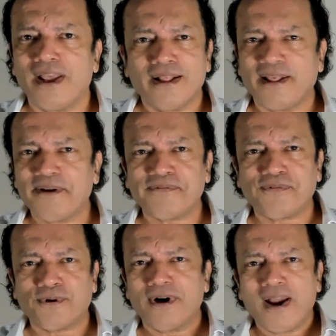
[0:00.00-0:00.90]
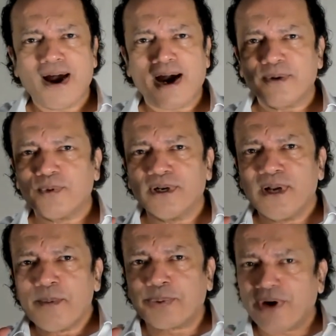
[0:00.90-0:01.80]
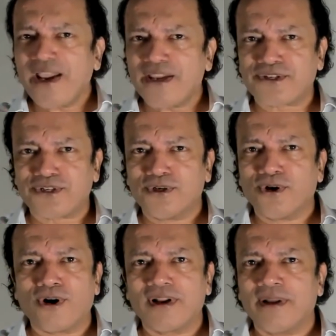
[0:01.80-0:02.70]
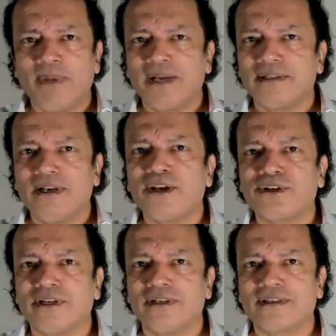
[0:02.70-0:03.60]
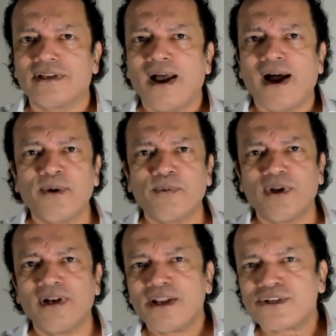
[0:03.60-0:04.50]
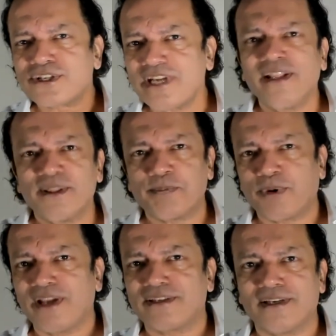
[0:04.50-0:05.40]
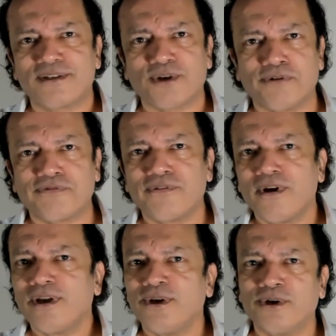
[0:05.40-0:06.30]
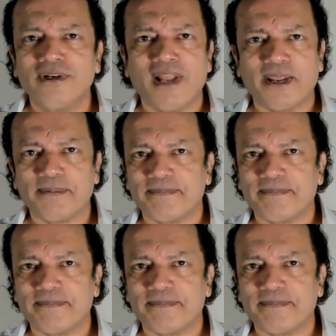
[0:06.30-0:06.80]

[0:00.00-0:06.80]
Therefore, I will praise you, Lord, among the nations. I will sing the praises of your name.